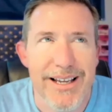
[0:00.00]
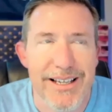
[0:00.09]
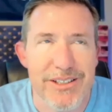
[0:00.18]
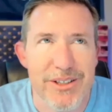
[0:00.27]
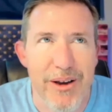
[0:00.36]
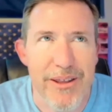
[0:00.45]

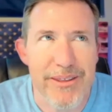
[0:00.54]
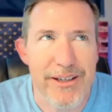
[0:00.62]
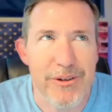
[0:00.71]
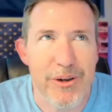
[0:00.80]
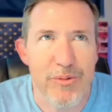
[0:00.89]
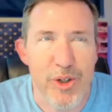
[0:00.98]
And so I think
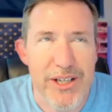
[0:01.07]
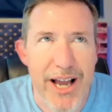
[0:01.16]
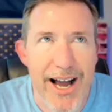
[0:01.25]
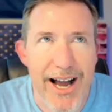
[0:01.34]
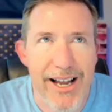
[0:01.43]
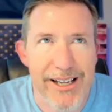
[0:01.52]
over
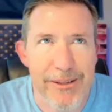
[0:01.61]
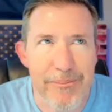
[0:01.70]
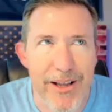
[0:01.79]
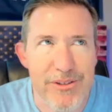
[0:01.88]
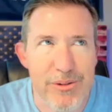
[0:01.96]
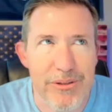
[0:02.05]
time,
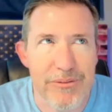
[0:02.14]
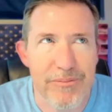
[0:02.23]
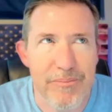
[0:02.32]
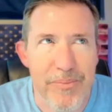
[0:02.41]
I sort of,